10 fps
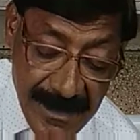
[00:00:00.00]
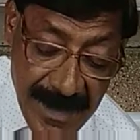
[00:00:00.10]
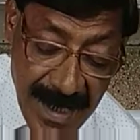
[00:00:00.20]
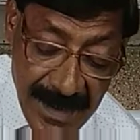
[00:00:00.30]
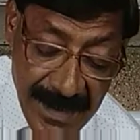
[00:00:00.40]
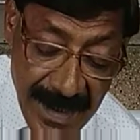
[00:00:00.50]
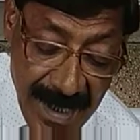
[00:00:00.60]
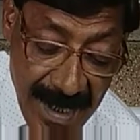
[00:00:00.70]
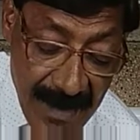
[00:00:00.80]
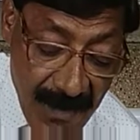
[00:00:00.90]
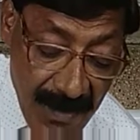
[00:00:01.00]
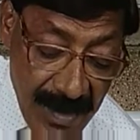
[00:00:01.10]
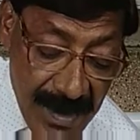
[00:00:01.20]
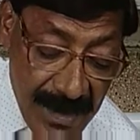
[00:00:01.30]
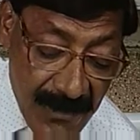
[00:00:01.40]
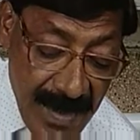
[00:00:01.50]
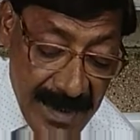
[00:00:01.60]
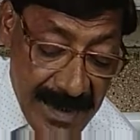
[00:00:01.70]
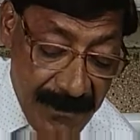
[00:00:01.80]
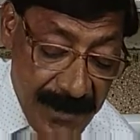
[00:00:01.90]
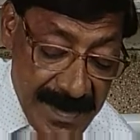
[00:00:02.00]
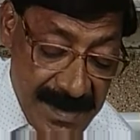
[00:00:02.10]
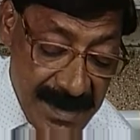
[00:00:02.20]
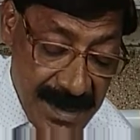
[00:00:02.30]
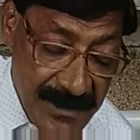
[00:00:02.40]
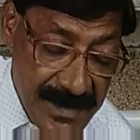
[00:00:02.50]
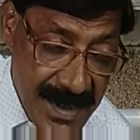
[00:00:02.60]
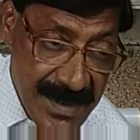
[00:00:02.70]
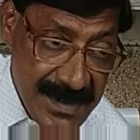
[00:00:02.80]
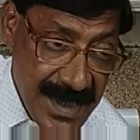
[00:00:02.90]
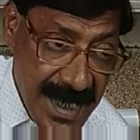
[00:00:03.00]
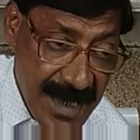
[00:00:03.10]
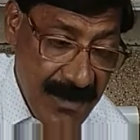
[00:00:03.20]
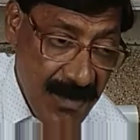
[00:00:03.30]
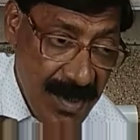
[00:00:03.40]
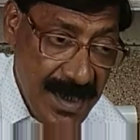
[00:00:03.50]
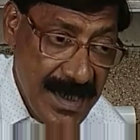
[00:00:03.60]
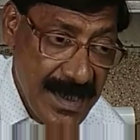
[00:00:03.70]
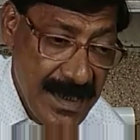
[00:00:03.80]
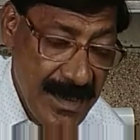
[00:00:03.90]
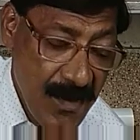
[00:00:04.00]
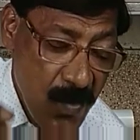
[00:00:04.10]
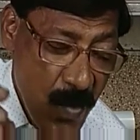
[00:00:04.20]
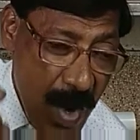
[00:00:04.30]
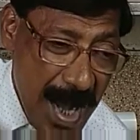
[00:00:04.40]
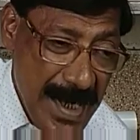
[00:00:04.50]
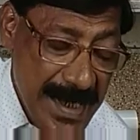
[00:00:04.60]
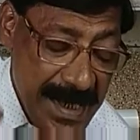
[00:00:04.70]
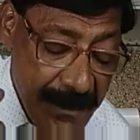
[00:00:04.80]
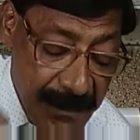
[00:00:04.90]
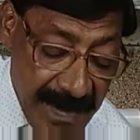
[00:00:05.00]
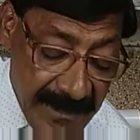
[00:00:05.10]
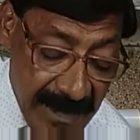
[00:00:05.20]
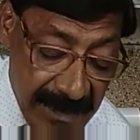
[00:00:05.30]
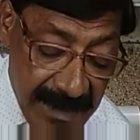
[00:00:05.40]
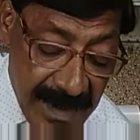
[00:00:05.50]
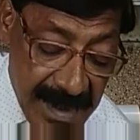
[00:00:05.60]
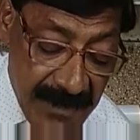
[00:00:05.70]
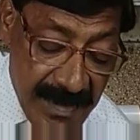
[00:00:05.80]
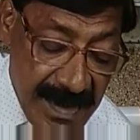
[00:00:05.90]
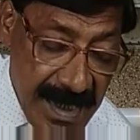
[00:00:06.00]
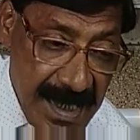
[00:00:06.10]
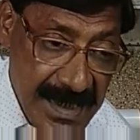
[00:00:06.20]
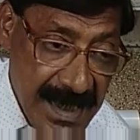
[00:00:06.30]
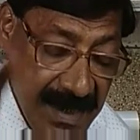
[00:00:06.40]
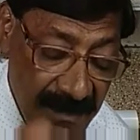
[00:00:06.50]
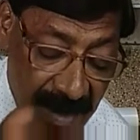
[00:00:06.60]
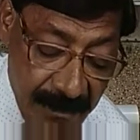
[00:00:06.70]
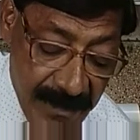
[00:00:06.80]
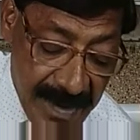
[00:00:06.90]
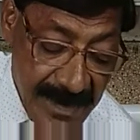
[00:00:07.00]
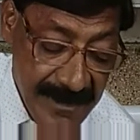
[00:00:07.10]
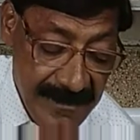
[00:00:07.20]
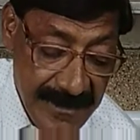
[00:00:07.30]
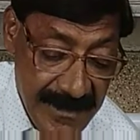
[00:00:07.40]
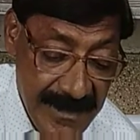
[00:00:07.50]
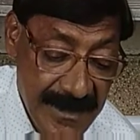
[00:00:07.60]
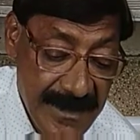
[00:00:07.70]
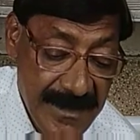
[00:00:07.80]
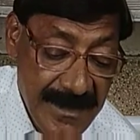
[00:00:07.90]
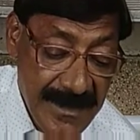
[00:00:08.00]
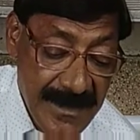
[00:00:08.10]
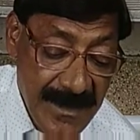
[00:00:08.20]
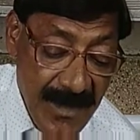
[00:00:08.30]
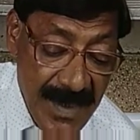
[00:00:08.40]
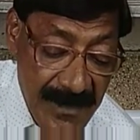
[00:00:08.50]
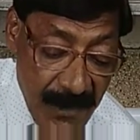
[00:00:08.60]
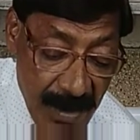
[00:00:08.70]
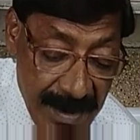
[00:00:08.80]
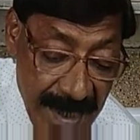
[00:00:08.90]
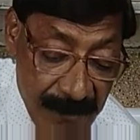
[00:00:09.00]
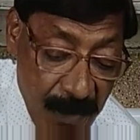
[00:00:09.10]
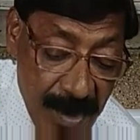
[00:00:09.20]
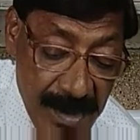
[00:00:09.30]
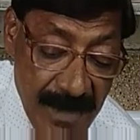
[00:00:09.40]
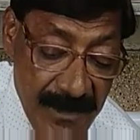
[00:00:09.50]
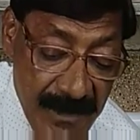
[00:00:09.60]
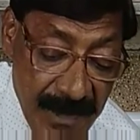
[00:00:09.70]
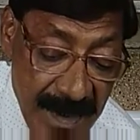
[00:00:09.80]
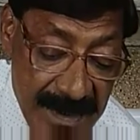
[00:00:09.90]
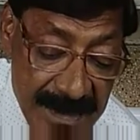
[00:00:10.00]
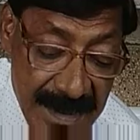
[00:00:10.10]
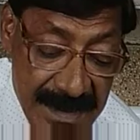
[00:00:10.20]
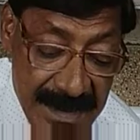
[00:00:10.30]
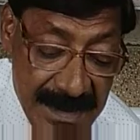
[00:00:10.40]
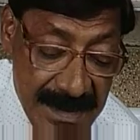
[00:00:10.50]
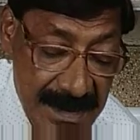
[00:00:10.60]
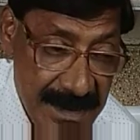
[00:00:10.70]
and they had only one representative, since they had only one representative in the interim government. Only for that point of differences,